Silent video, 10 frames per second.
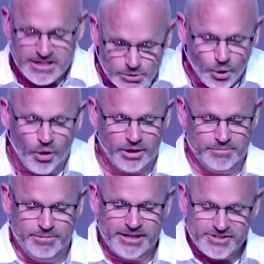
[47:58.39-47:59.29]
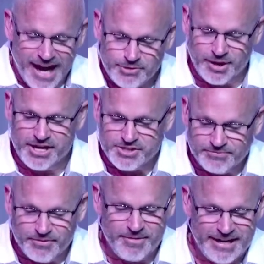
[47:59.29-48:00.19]
He's Lord because God
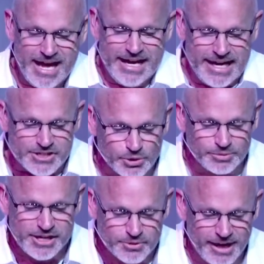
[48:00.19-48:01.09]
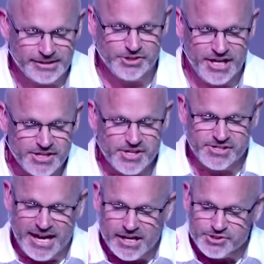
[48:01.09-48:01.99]
raised him from the dead. He's the resurrected
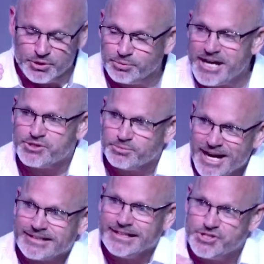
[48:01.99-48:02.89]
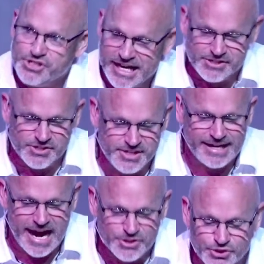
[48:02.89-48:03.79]
Jesus, and it's the resurrected Jesus
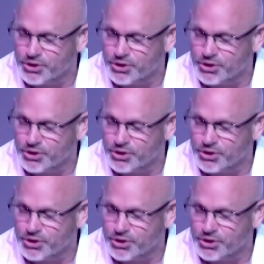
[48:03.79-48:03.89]
that I